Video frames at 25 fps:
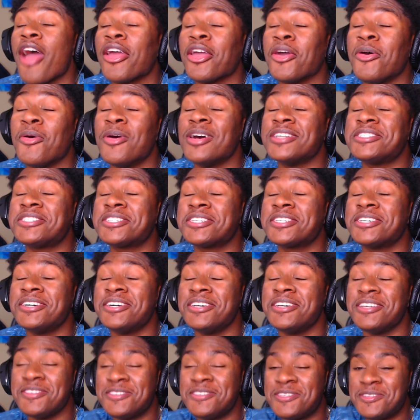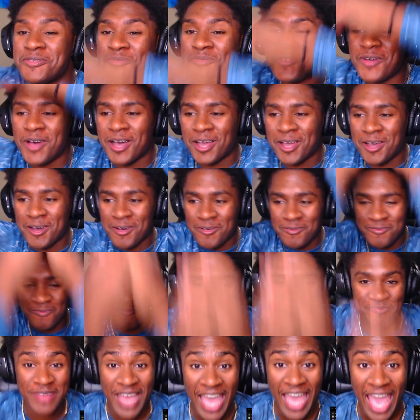what's good YouTube? Welcome
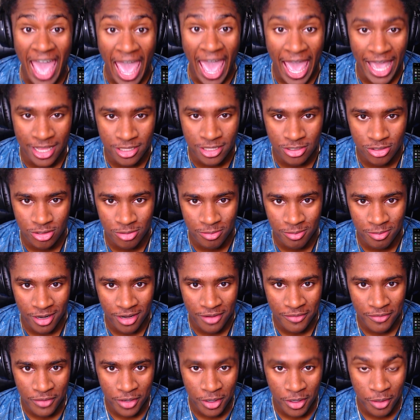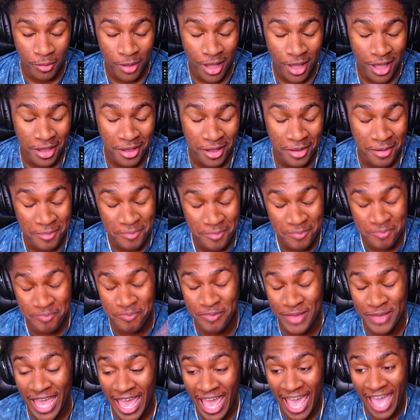back to Renovido. Welcome
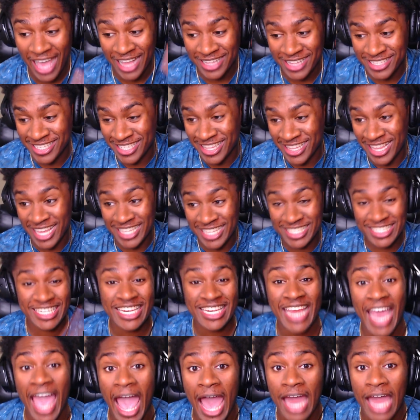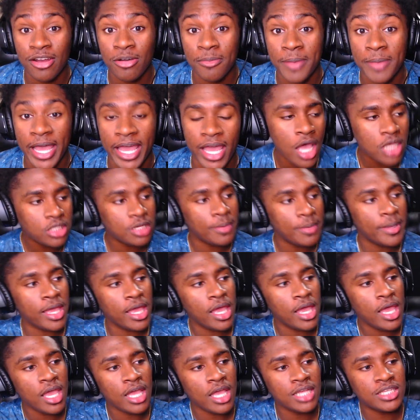back to the channel, man. So man,
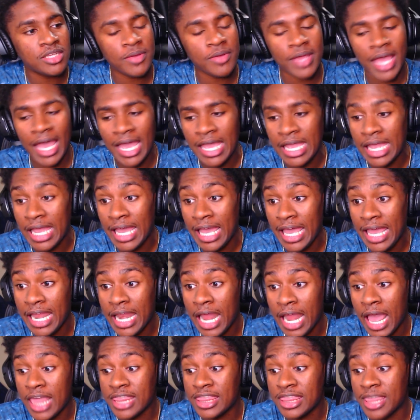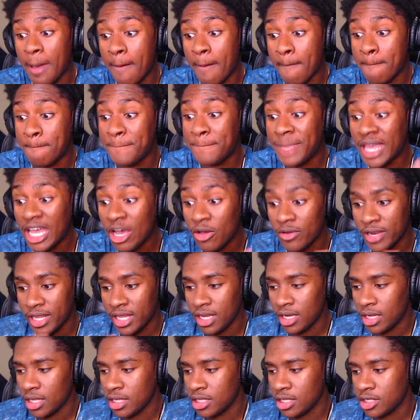let's see what we got here in the
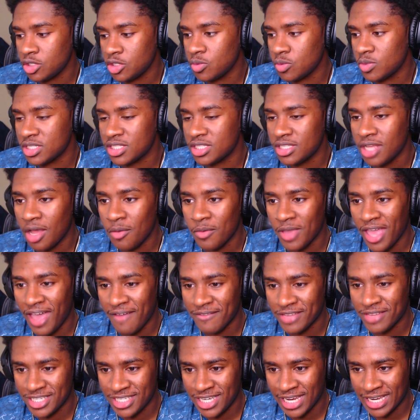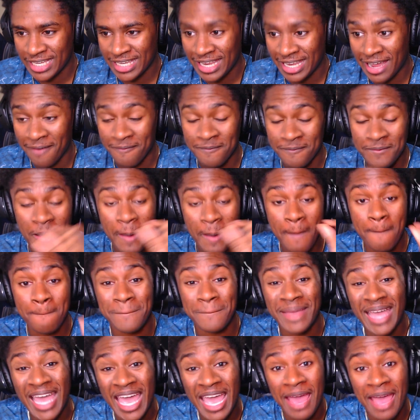building to a song we haven't checked out from
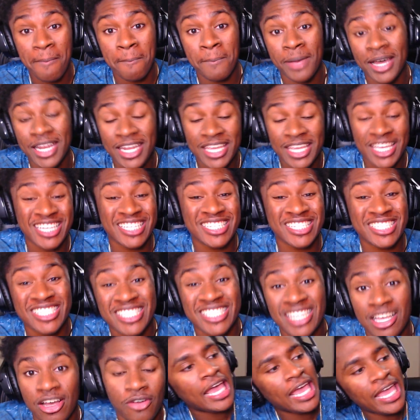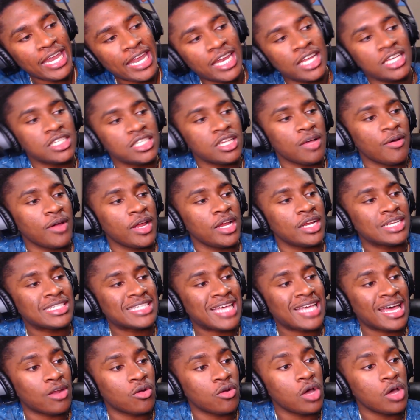Bad Bunny himself. And this song right here
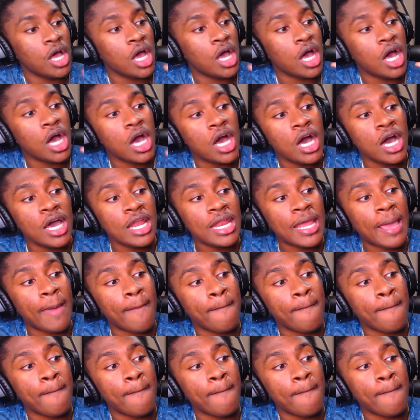titled 100